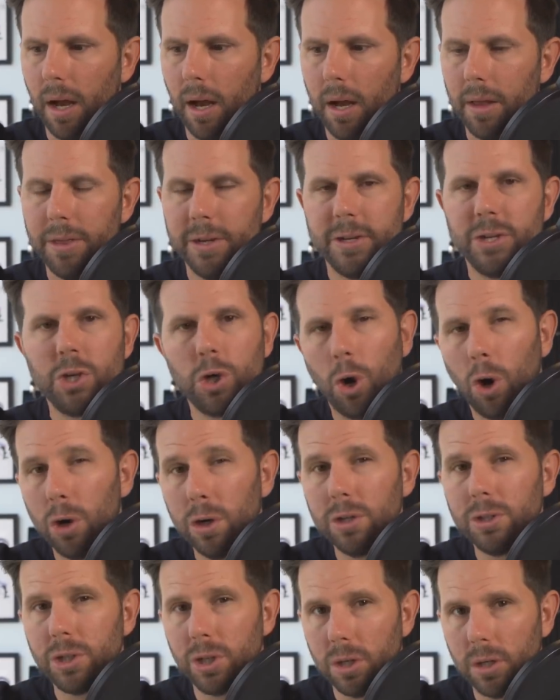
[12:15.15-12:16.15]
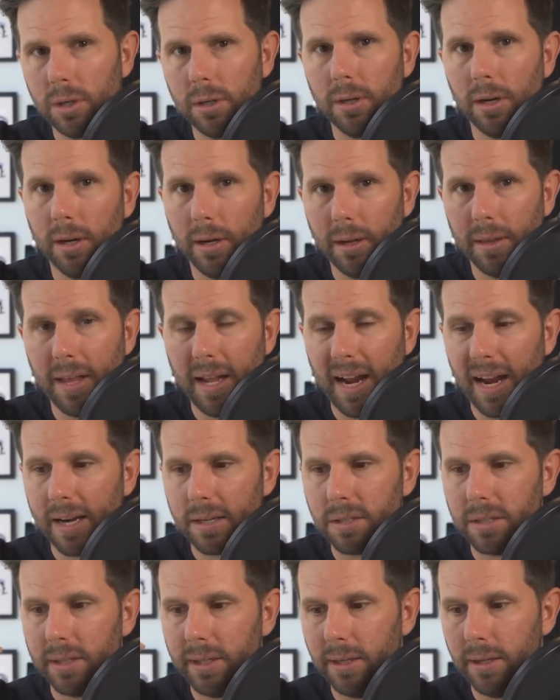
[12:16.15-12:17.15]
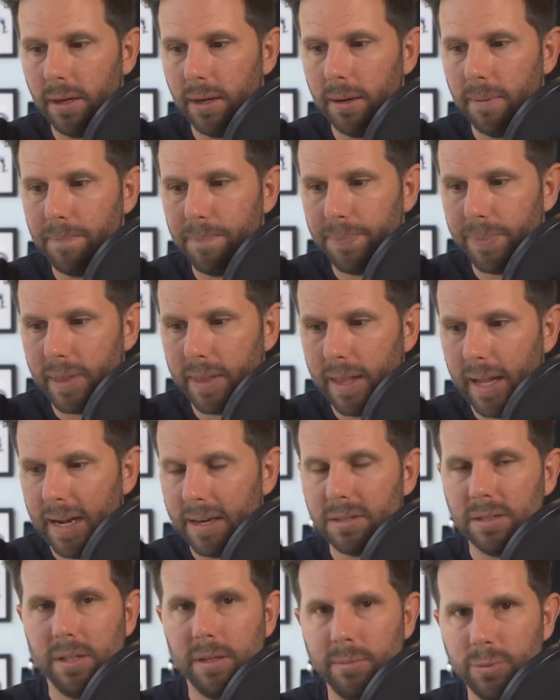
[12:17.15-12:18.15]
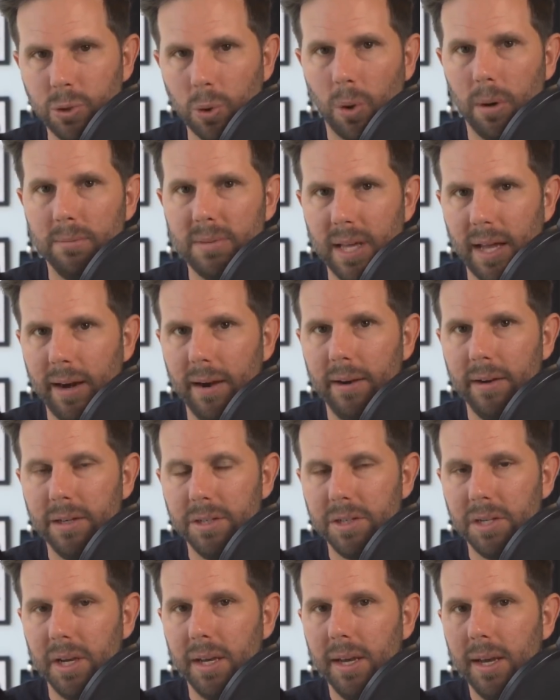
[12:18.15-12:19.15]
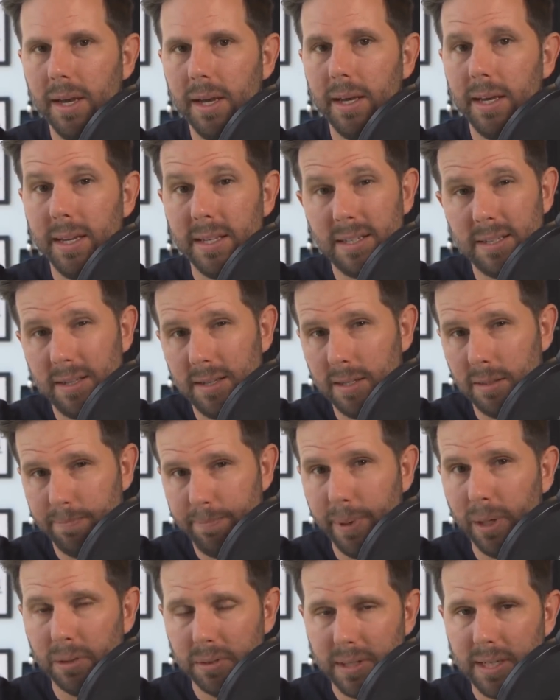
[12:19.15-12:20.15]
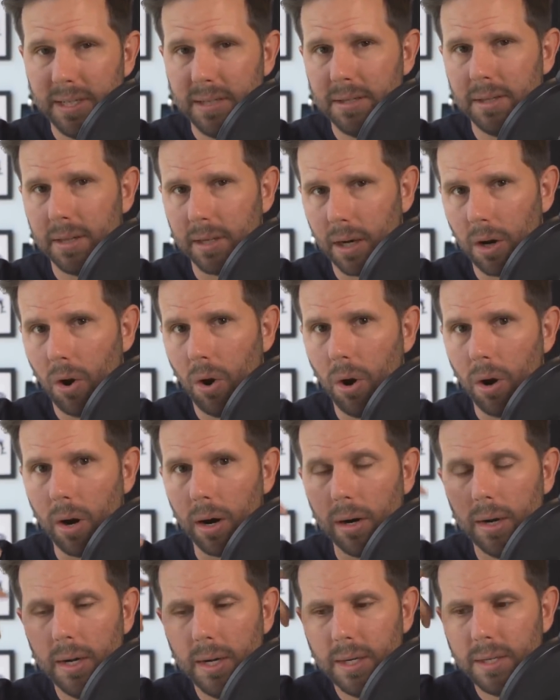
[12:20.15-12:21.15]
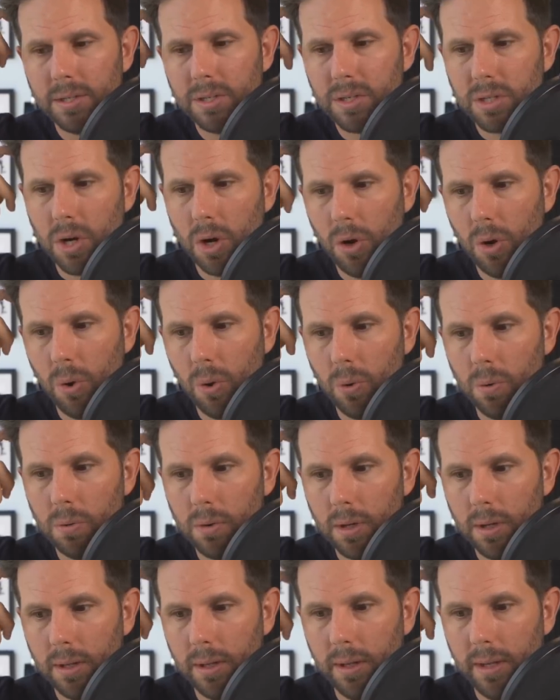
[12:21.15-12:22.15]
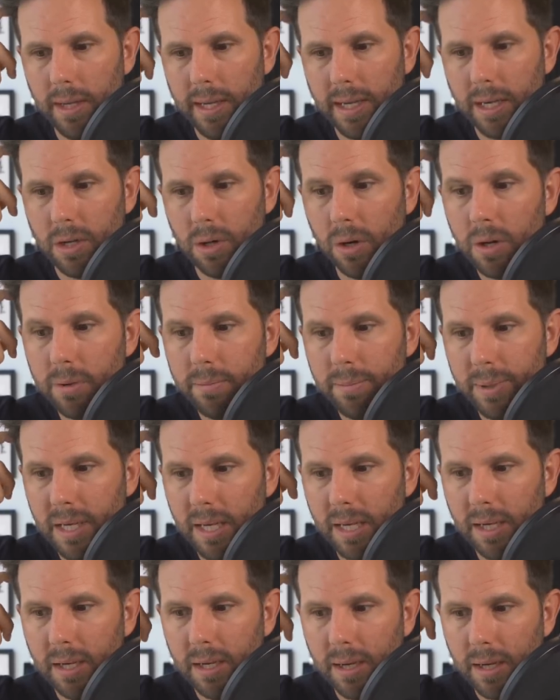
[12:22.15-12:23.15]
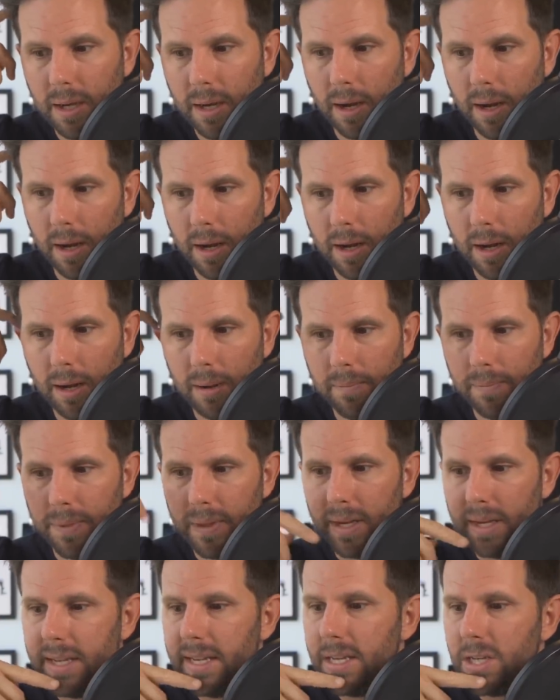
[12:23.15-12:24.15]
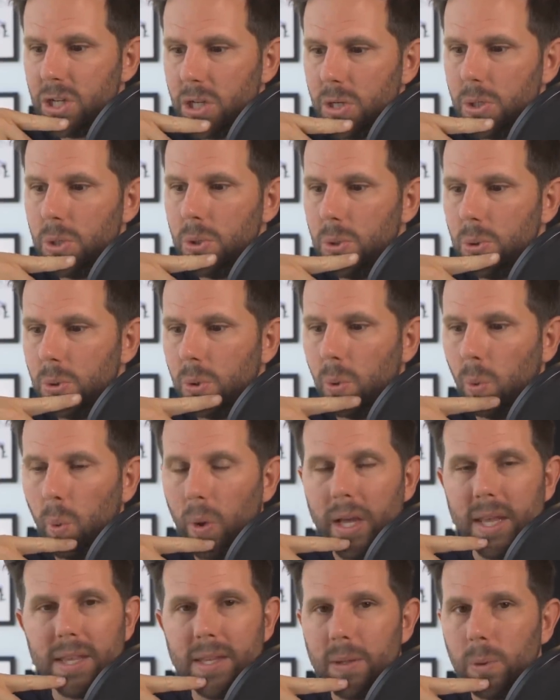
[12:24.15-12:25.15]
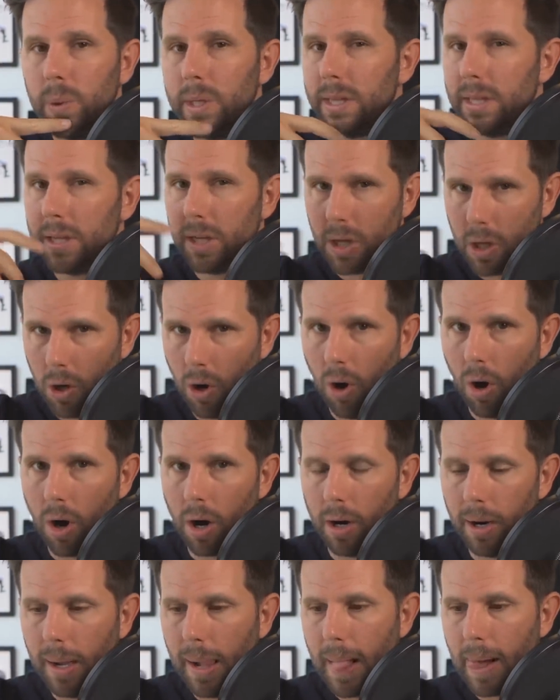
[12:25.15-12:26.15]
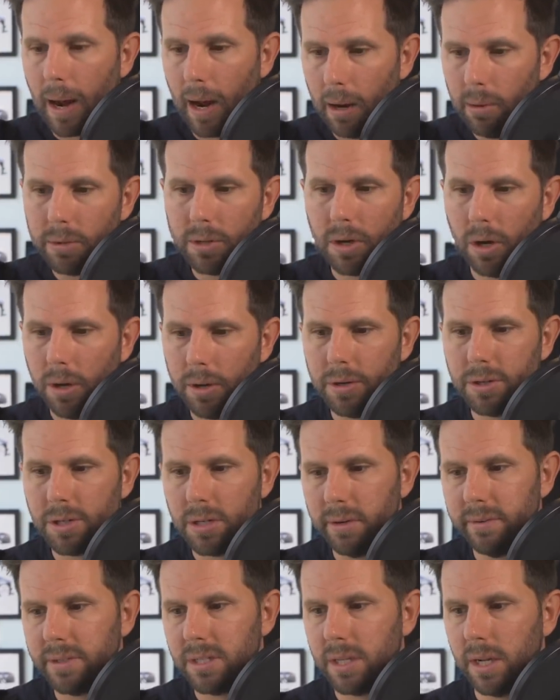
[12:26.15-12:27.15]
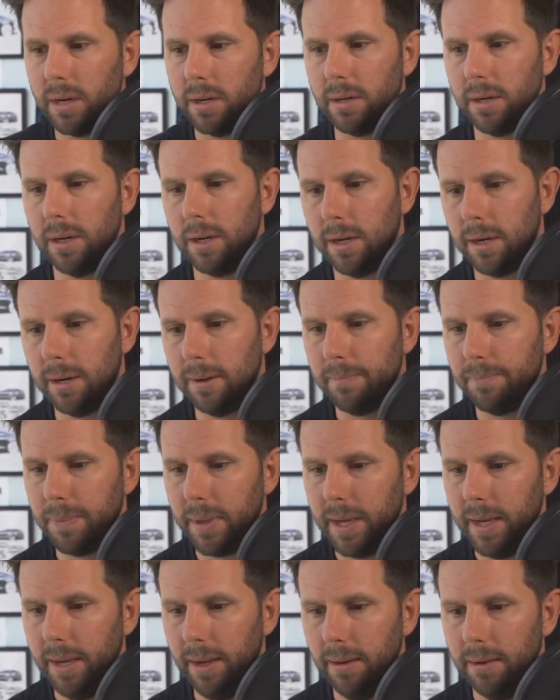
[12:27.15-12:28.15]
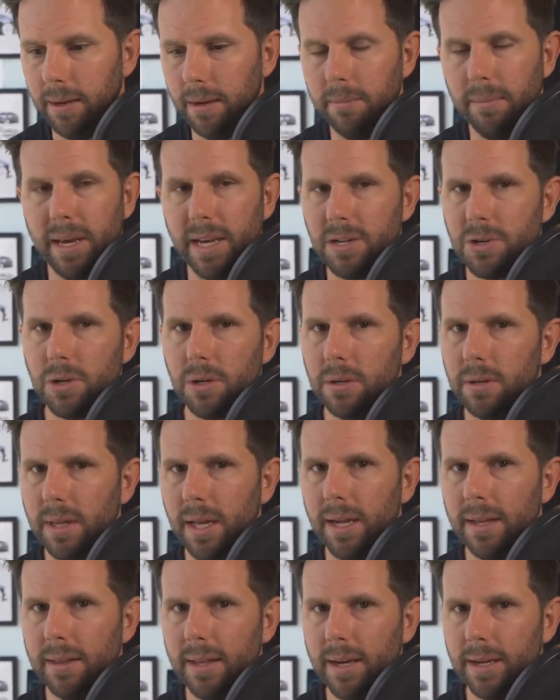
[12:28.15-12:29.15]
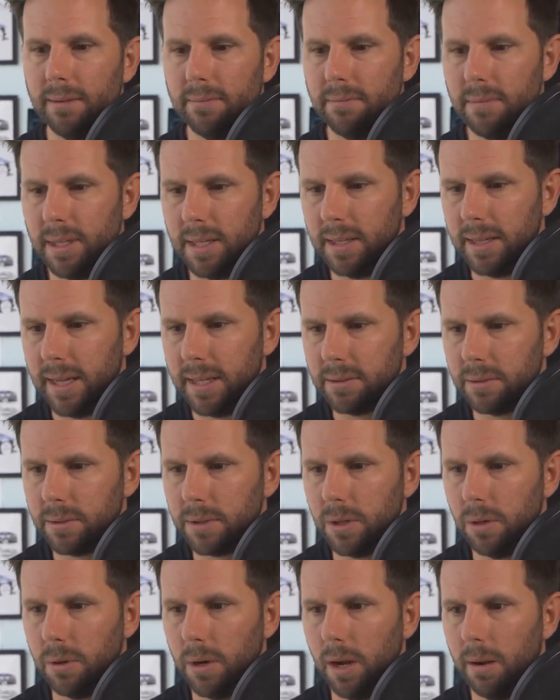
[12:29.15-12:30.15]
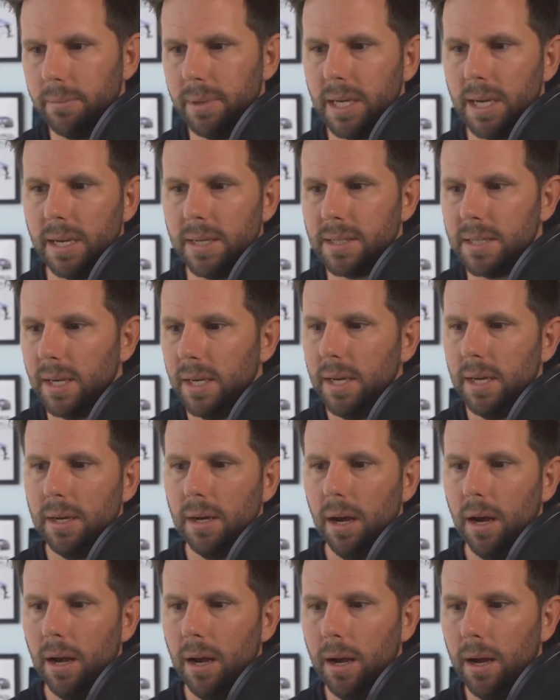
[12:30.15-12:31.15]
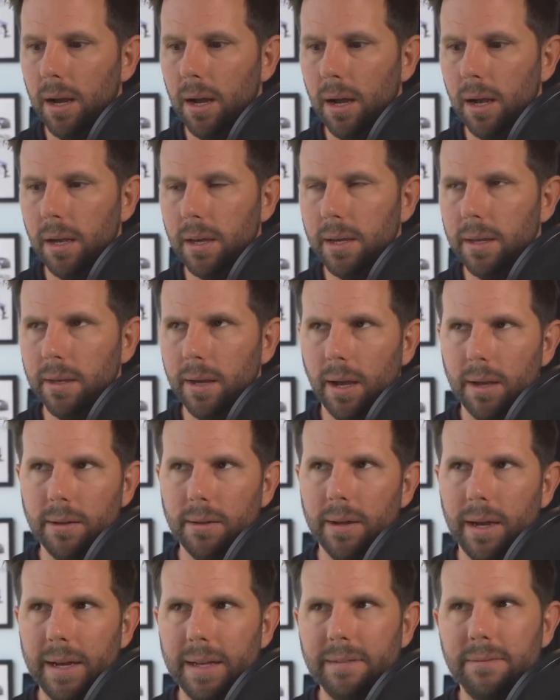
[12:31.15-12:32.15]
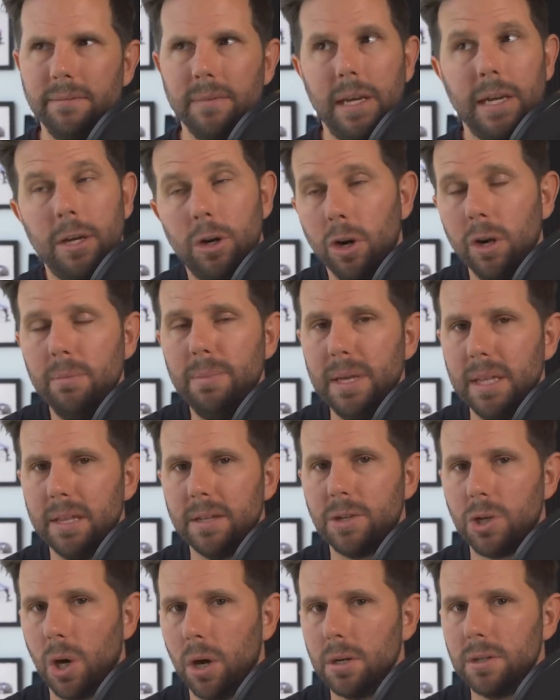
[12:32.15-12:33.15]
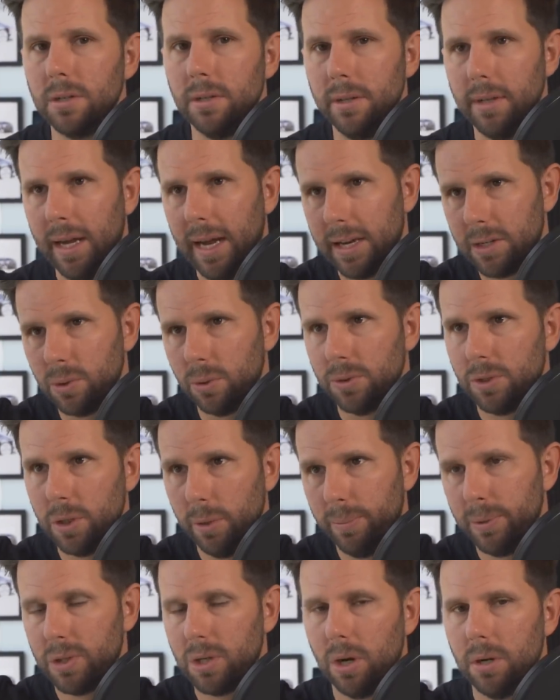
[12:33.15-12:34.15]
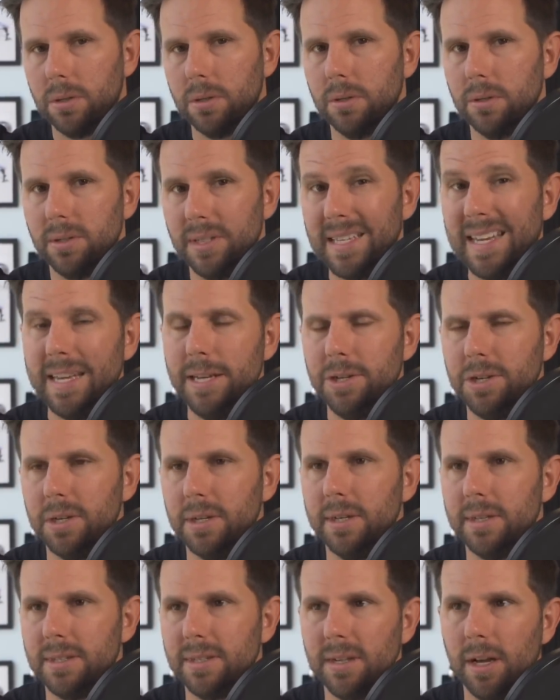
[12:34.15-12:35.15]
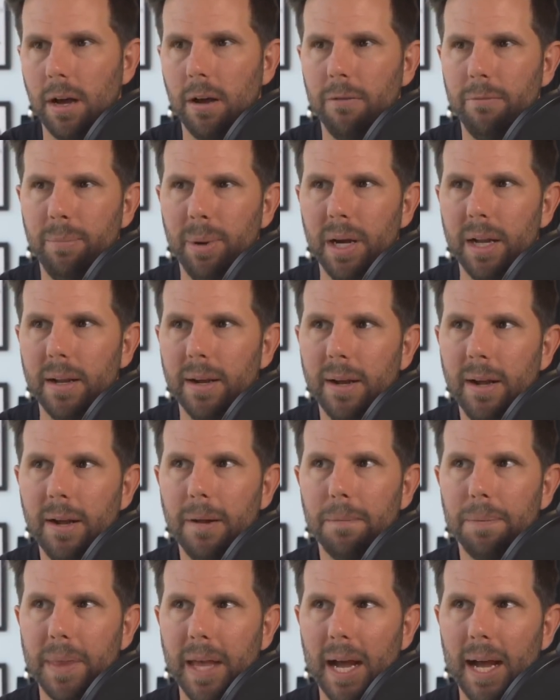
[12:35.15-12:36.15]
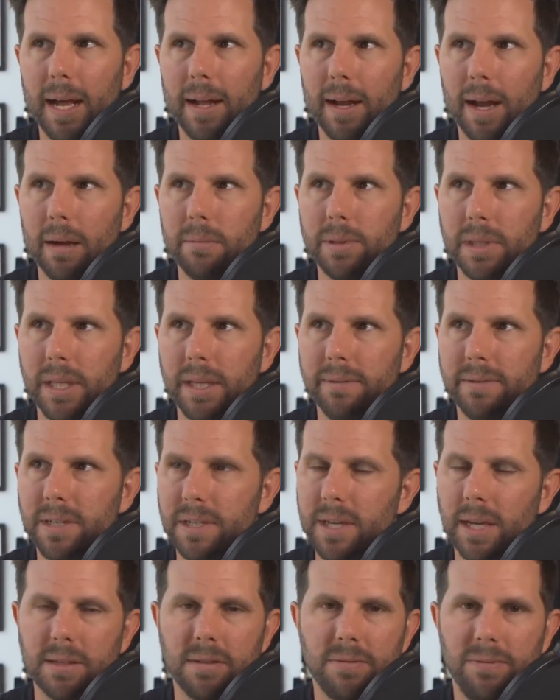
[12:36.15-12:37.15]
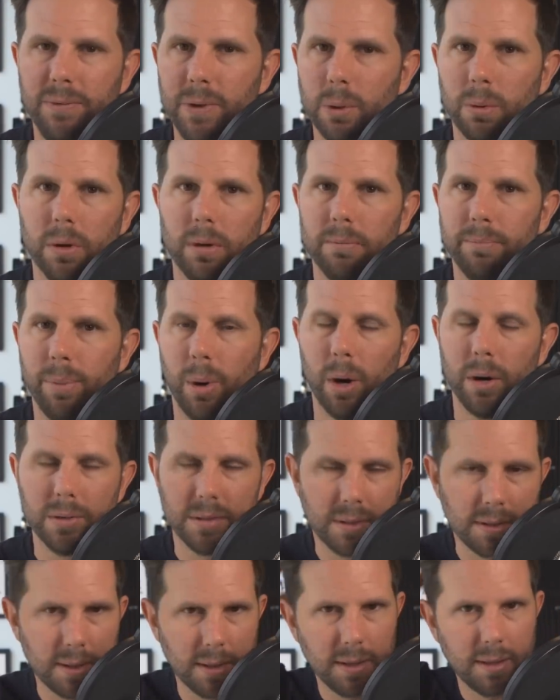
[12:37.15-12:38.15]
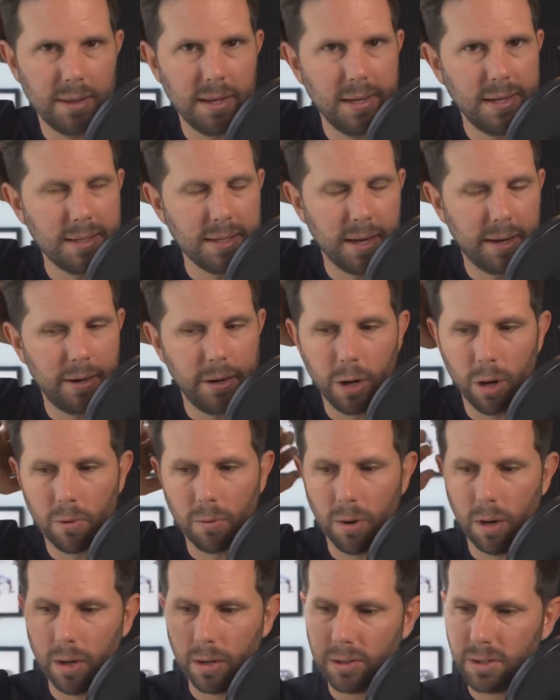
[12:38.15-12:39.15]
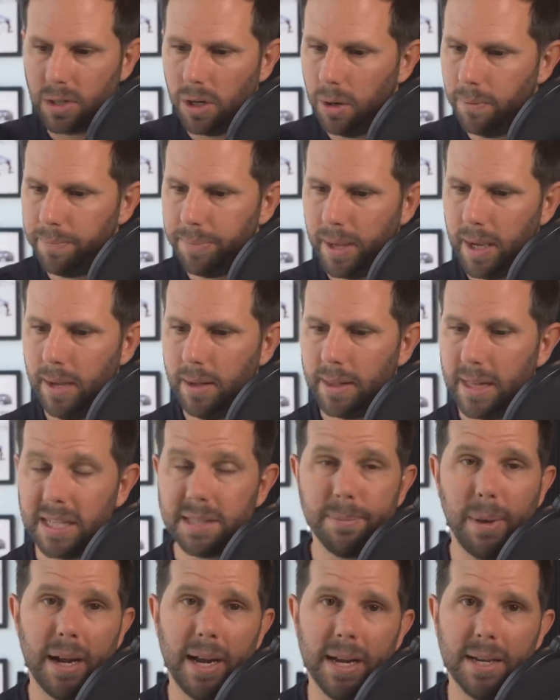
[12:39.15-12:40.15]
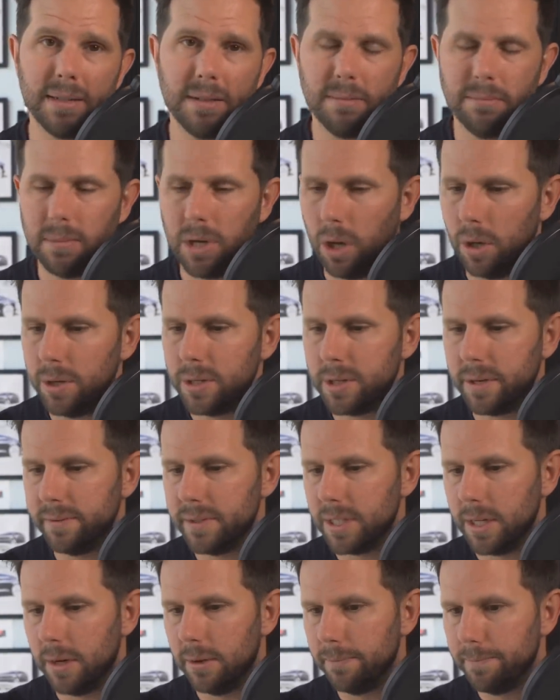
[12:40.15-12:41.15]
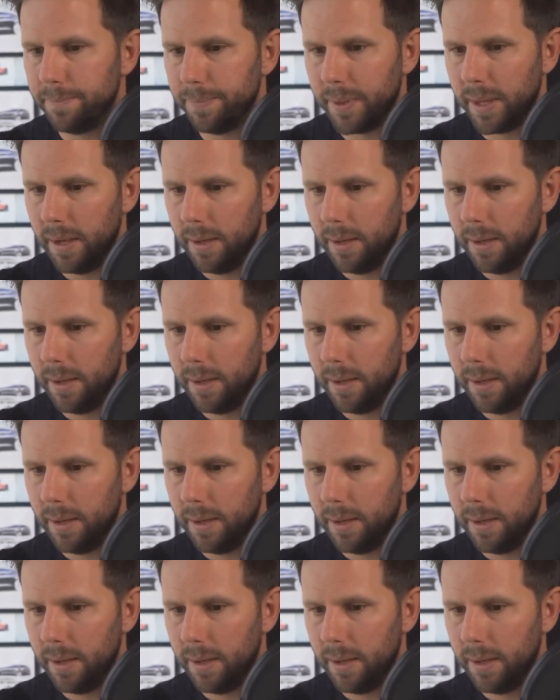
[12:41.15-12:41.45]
Uh, the charger uh, that actually um, that actually absorbs that energy is is built into the car. So it could be um, an issue with with the car. I would call your service center um, and and make sure that that that that's what's going on, because Uh, it, I, it could be the charger, the actual supercharger station itself, but that I believe just has fewer parts and things that could go wrong. So that's my guess. Call your service center.